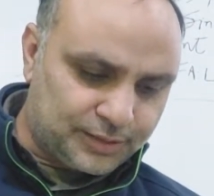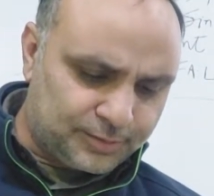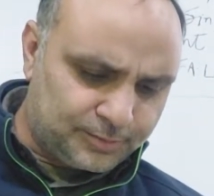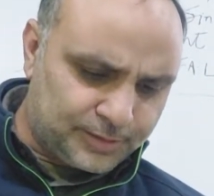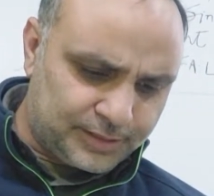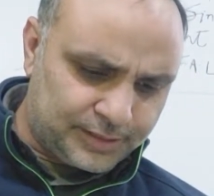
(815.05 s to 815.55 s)

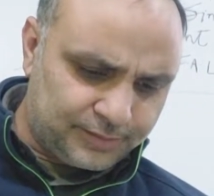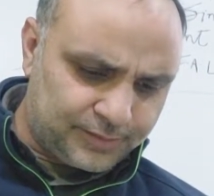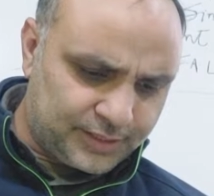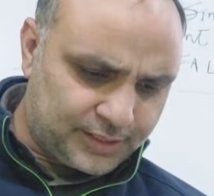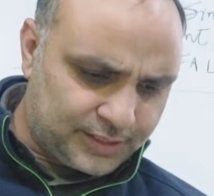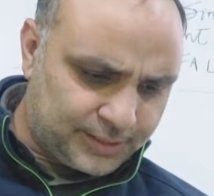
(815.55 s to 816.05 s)
in a
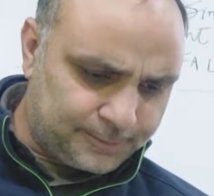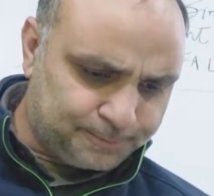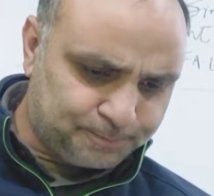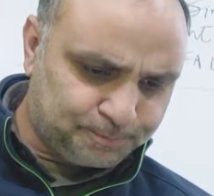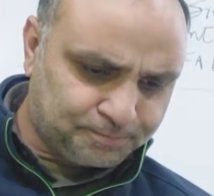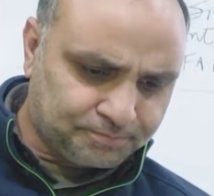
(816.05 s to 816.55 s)
very,
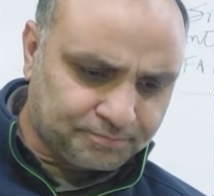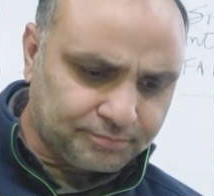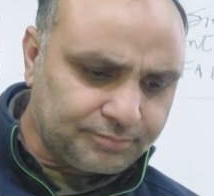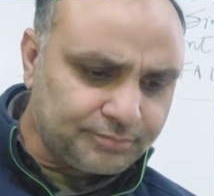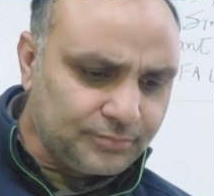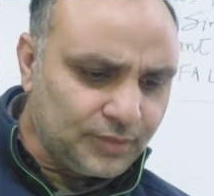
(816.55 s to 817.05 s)

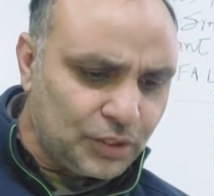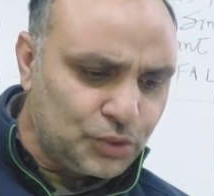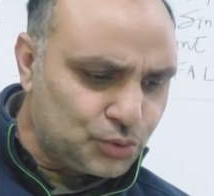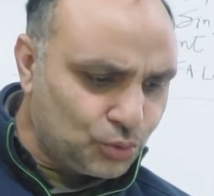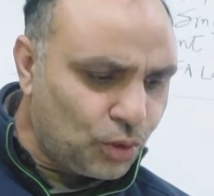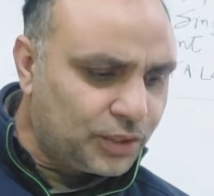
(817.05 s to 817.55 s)

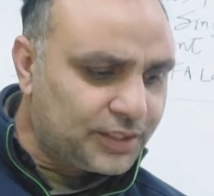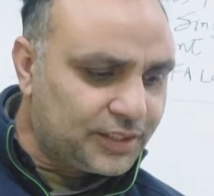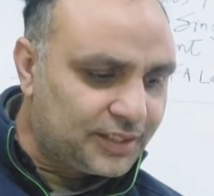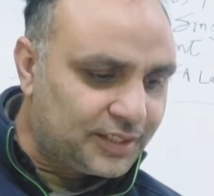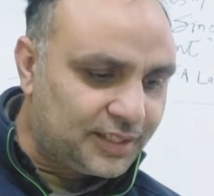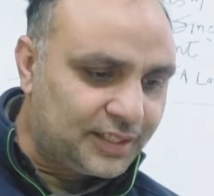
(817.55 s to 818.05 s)
it's not
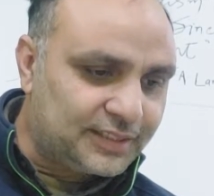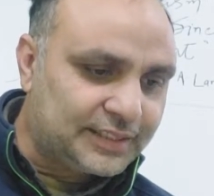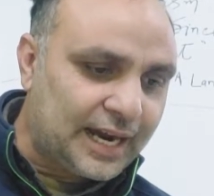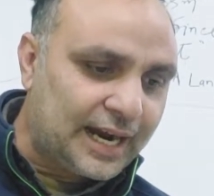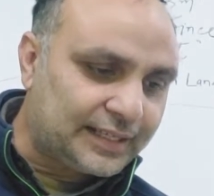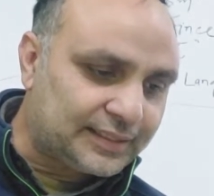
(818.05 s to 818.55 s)

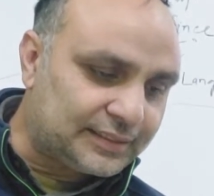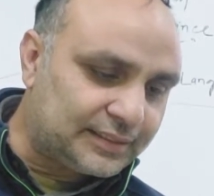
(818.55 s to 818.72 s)
that